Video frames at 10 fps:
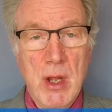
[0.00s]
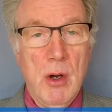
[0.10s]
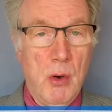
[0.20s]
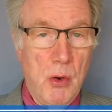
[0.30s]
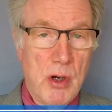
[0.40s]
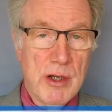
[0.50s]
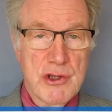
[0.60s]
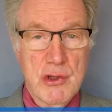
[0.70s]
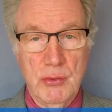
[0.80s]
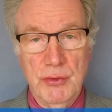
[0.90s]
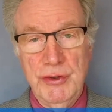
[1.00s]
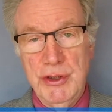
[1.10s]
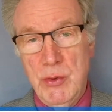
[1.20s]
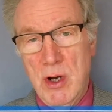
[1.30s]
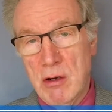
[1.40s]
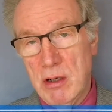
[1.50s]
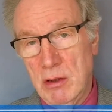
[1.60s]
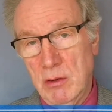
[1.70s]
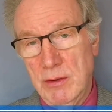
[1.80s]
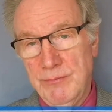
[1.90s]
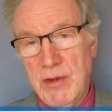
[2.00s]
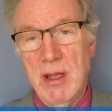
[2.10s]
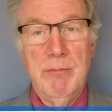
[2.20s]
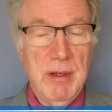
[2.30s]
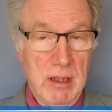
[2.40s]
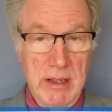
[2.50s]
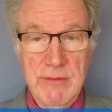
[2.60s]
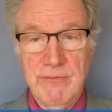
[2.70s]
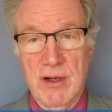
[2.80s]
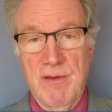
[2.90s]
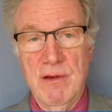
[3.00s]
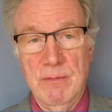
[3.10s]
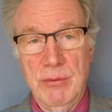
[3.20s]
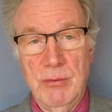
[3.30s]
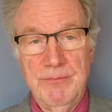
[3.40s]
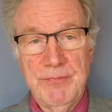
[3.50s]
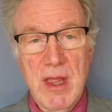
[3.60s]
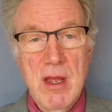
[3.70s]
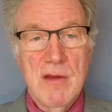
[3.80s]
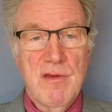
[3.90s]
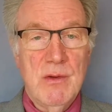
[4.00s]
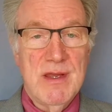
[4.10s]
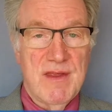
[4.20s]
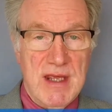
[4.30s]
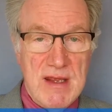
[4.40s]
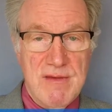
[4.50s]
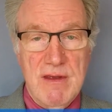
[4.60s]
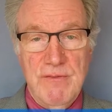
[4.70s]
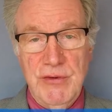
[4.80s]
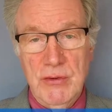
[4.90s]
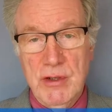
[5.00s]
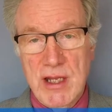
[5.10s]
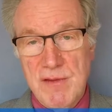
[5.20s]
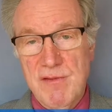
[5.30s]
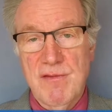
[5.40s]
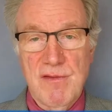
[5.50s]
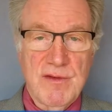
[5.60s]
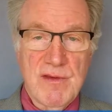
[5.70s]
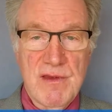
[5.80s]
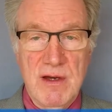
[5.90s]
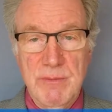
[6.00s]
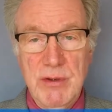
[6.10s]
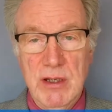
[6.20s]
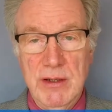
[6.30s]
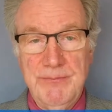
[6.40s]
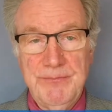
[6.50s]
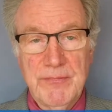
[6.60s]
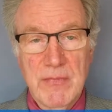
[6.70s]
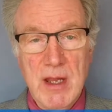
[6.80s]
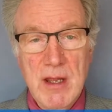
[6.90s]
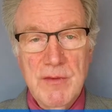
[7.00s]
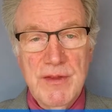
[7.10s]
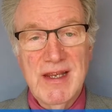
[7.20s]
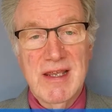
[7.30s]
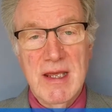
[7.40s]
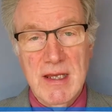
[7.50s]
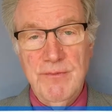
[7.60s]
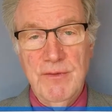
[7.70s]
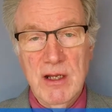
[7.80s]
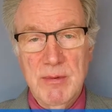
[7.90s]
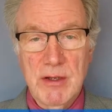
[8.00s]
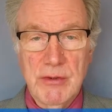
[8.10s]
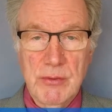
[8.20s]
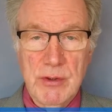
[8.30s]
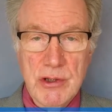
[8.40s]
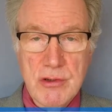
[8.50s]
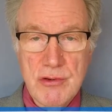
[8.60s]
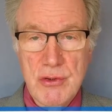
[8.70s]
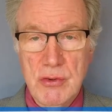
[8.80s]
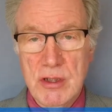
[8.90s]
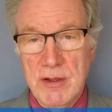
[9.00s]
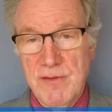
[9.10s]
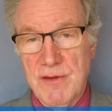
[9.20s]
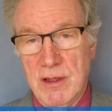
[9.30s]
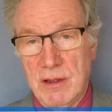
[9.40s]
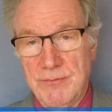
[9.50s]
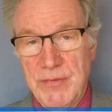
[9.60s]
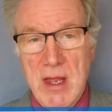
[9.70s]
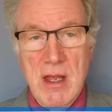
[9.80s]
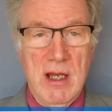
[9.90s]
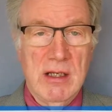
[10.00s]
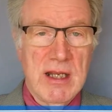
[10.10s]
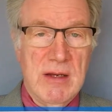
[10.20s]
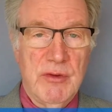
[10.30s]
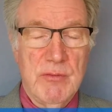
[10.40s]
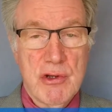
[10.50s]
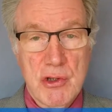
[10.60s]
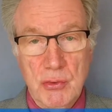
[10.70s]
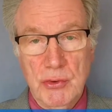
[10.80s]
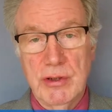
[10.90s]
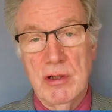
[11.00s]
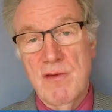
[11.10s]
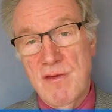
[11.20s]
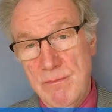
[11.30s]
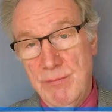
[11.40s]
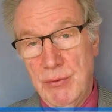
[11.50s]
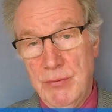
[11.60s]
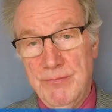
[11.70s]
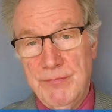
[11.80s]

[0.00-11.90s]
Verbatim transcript: or a shortened URL, bit.ly for example, so it's easy for your guests to type in. Think carefully about the questions you're asking, and keep them short and simple.